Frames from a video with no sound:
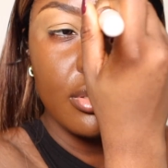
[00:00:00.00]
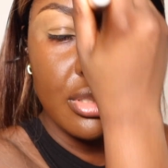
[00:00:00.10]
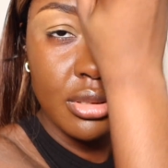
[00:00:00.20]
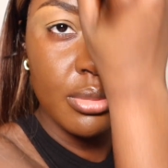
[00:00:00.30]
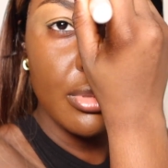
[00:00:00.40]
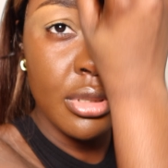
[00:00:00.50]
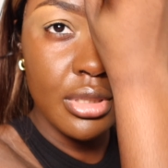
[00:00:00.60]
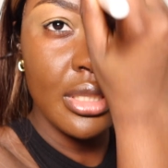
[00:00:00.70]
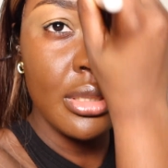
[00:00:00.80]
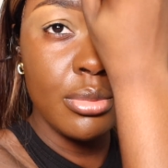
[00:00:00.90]
just because
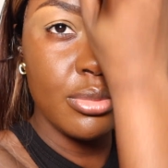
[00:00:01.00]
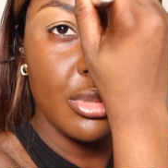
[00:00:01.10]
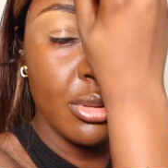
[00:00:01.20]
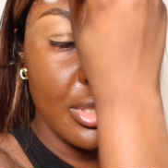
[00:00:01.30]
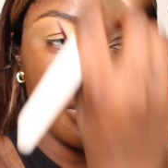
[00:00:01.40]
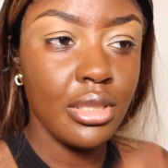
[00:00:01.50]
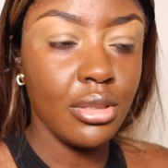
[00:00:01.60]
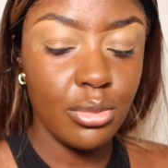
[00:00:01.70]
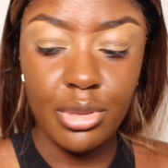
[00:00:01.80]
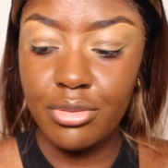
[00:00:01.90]
I didn't do anything
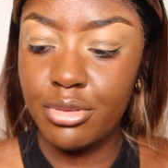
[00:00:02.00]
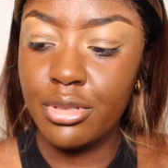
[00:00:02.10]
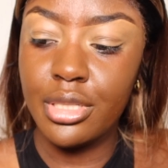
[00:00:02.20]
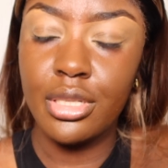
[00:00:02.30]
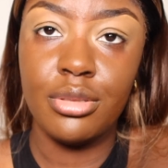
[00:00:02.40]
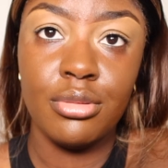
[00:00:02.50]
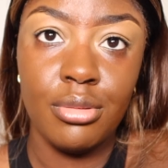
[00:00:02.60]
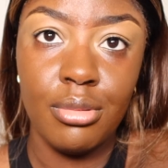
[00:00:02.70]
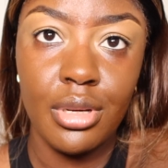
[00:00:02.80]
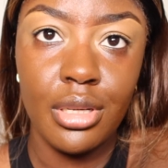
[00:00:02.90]
on my forehead. I don't
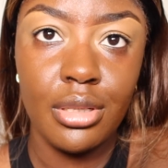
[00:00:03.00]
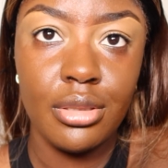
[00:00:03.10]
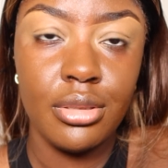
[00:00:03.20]
know why.